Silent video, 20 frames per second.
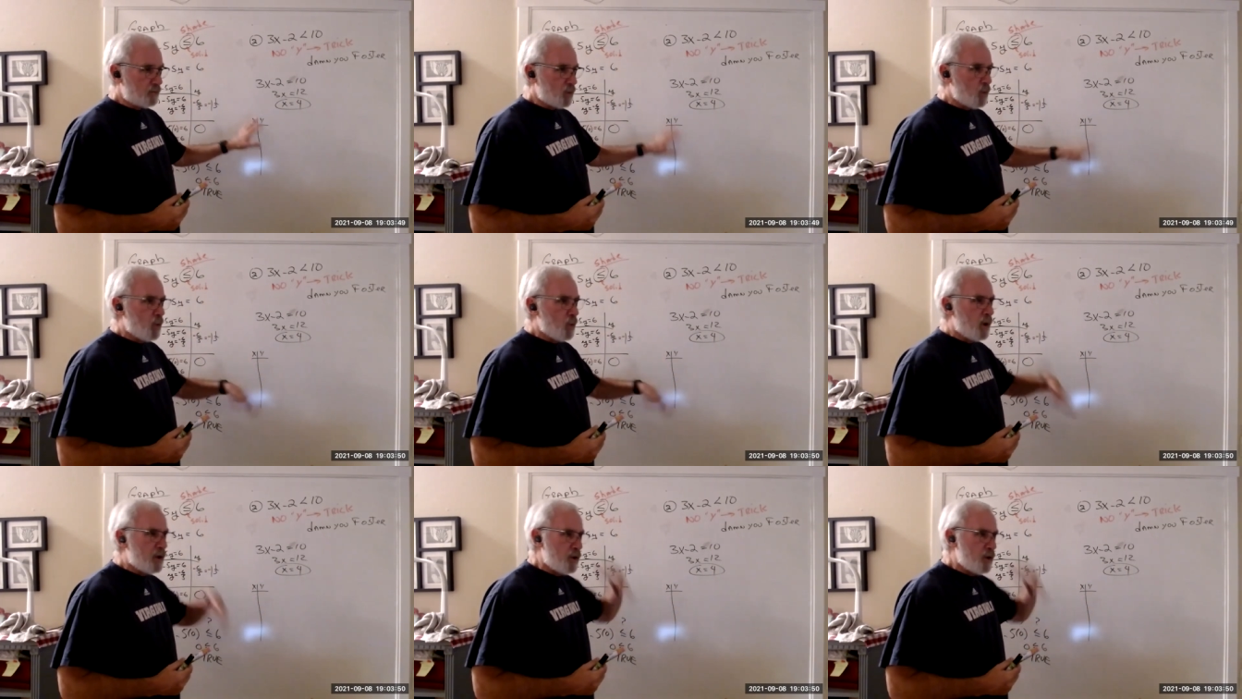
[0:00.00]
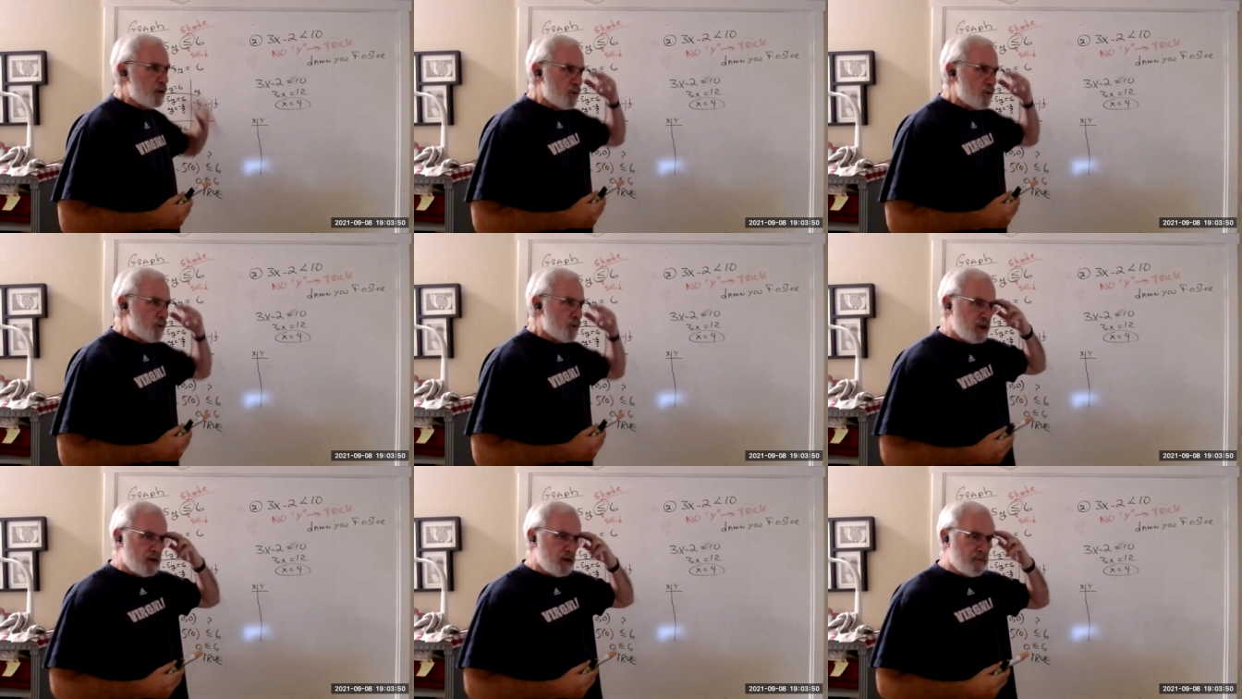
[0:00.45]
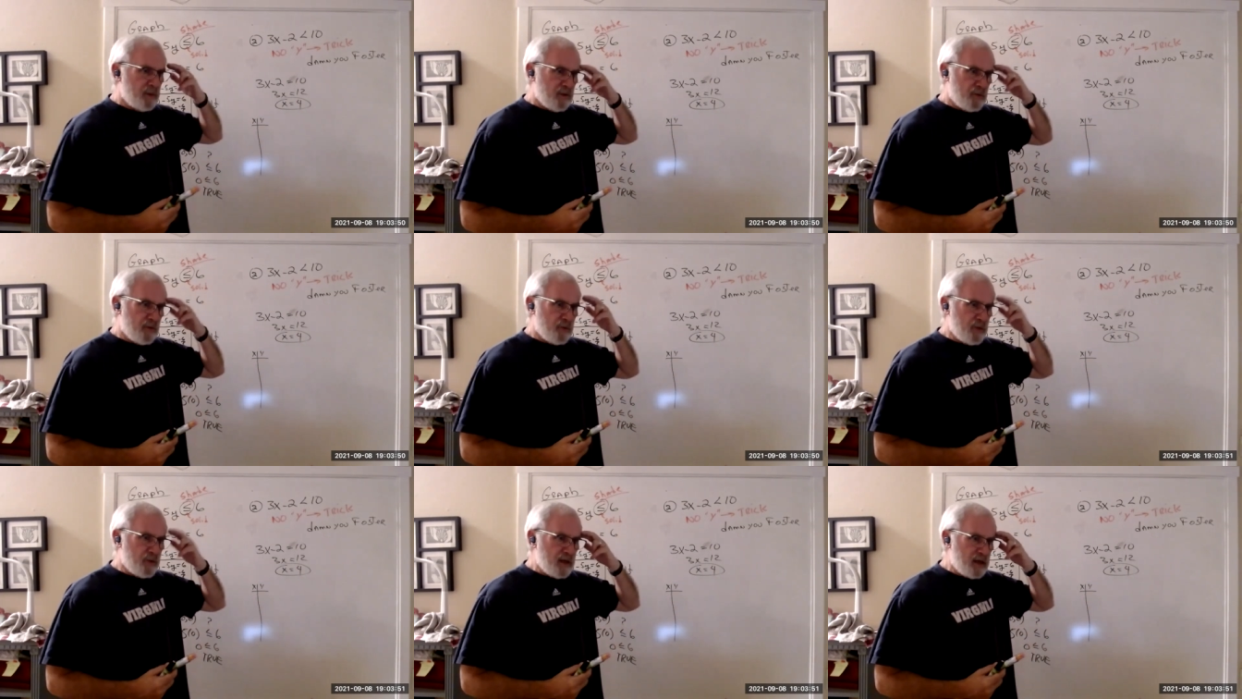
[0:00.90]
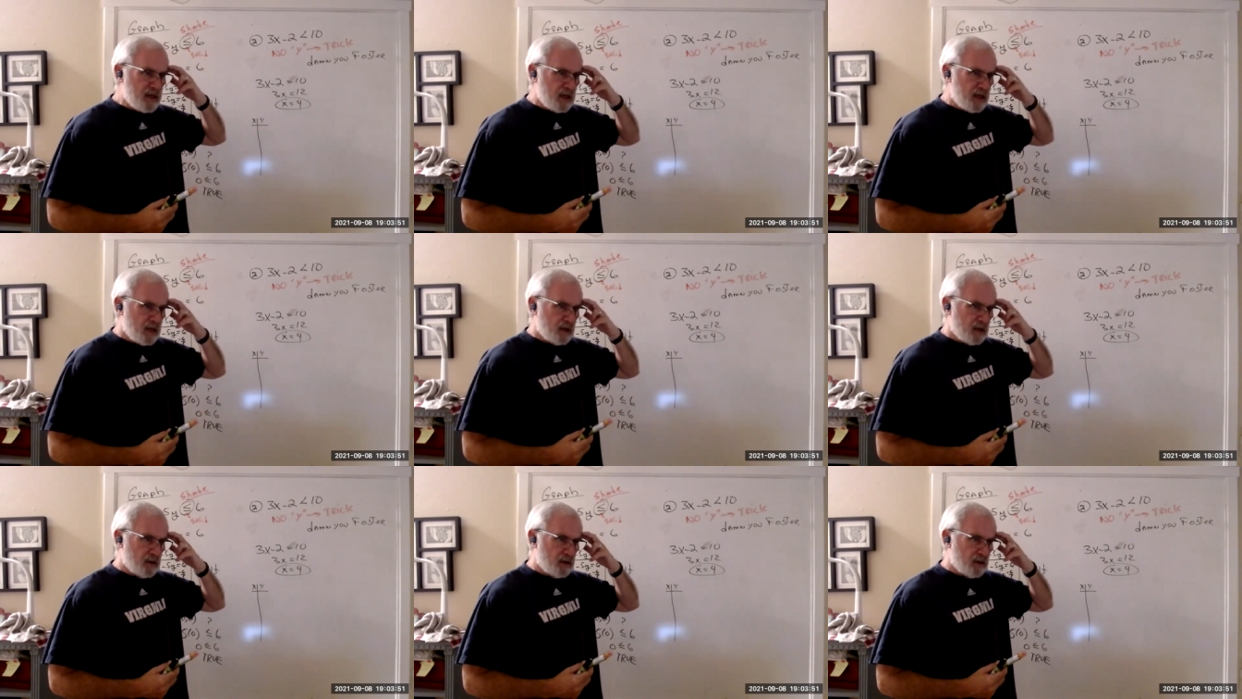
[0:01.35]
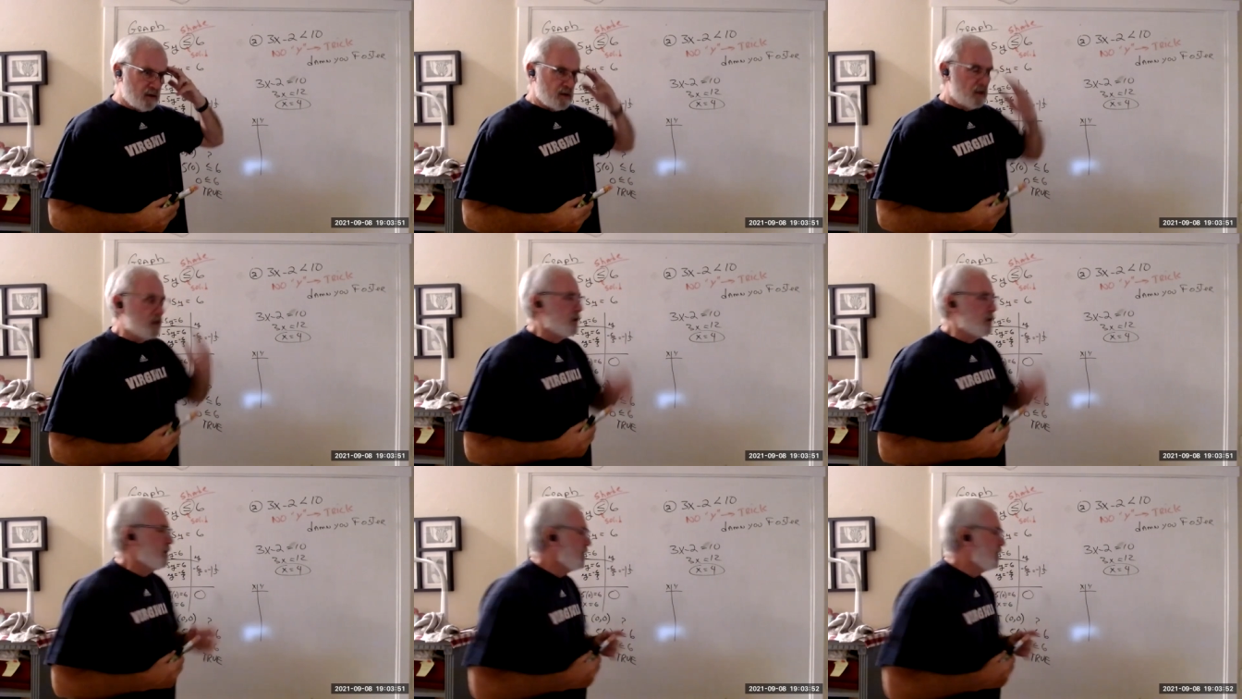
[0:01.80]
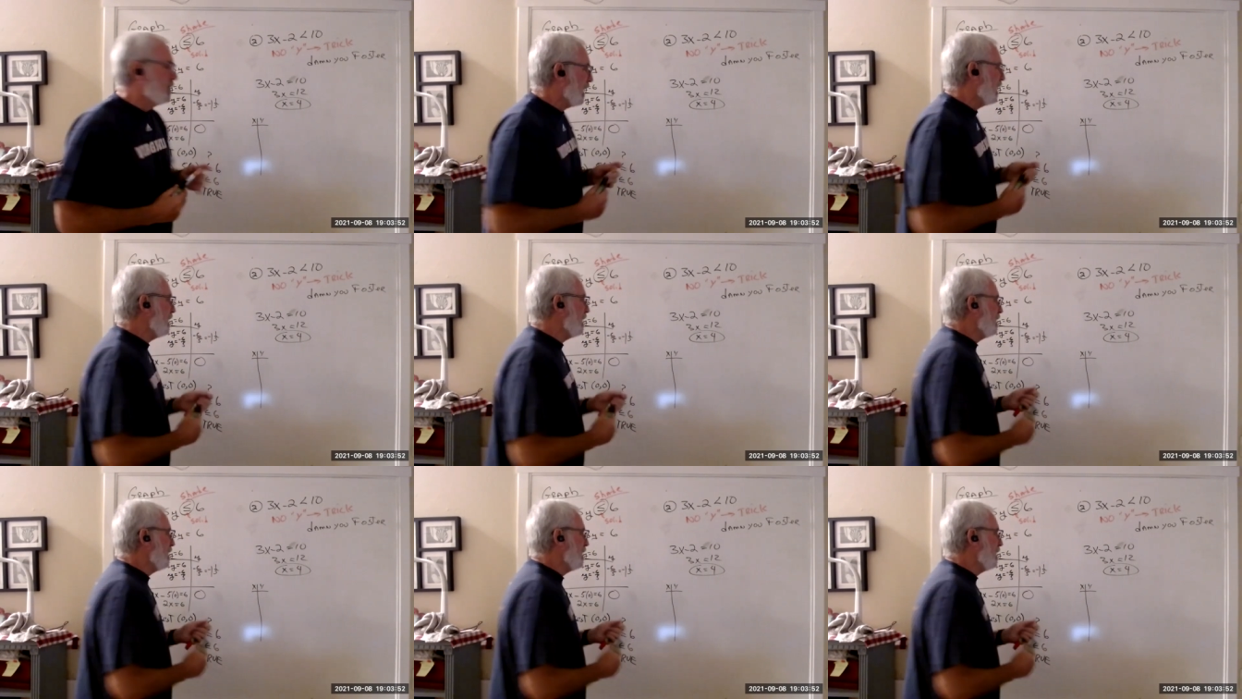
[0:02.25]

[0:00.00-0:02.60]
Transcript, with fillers: what you need to be thinking. Okay.